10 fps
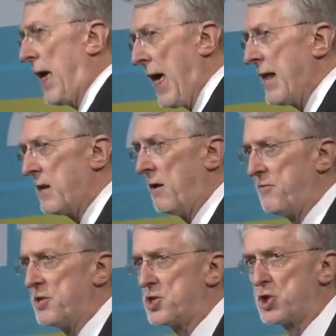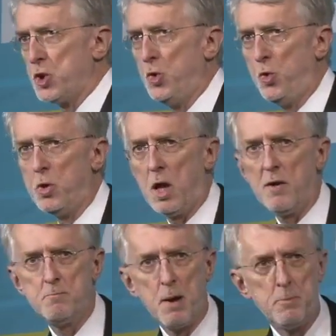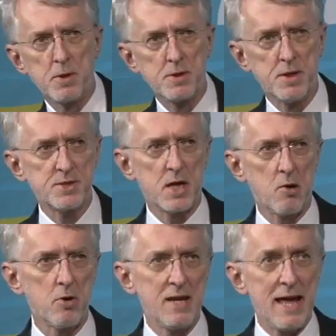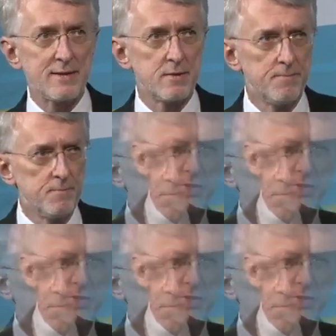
and of this tool of publicness, our net.